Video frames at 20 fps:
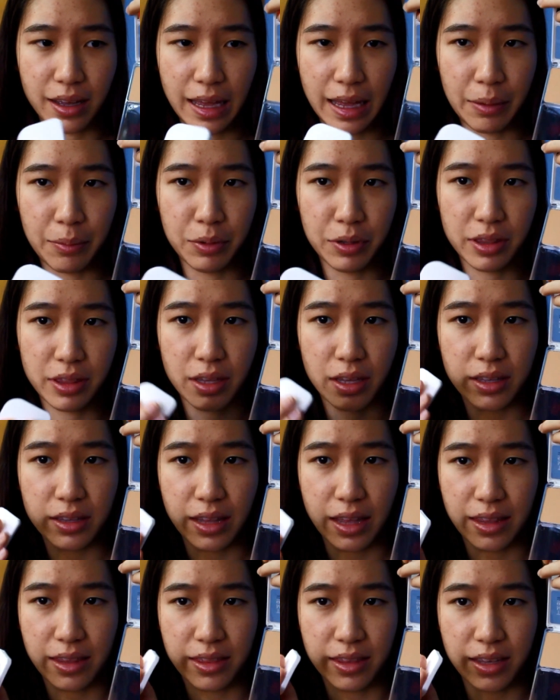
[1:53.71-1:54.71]
I would think
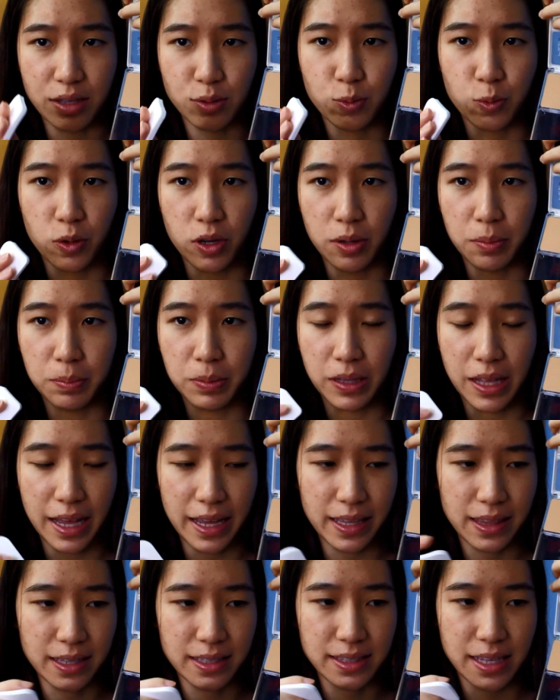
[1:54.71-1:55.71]
that this will
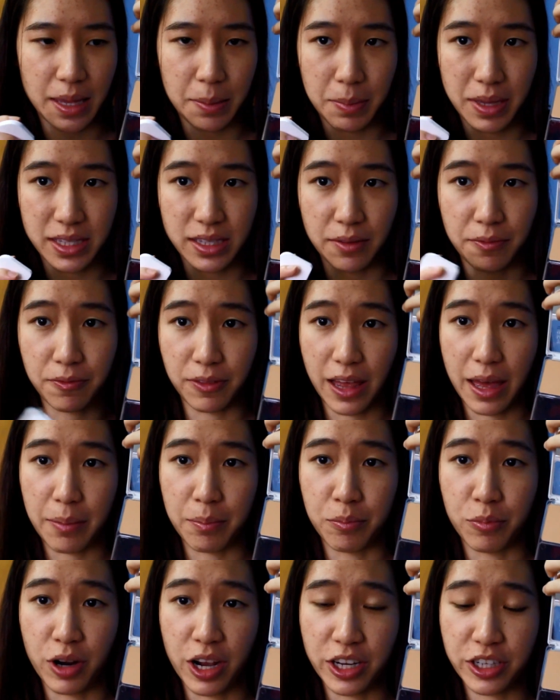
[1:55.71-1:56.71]
apply the same as a
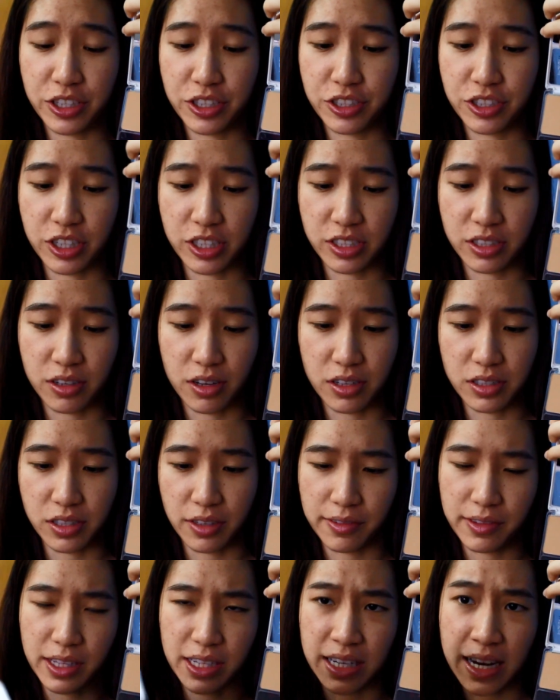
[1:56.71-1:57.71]
flat brush just because
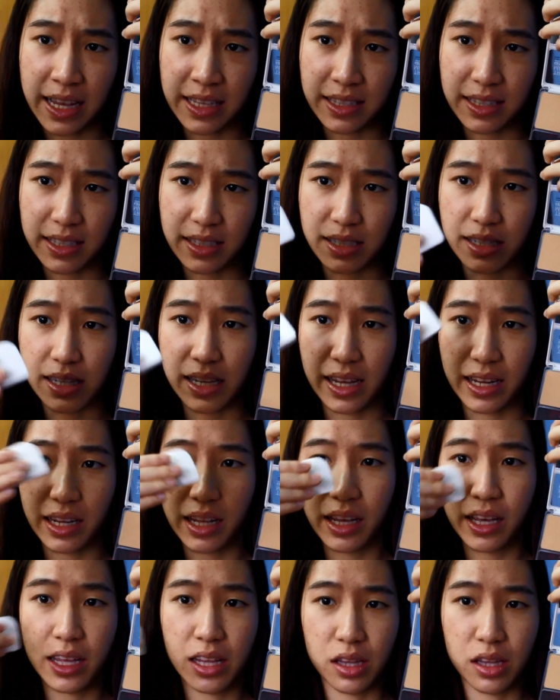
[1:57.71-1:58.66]
of the density and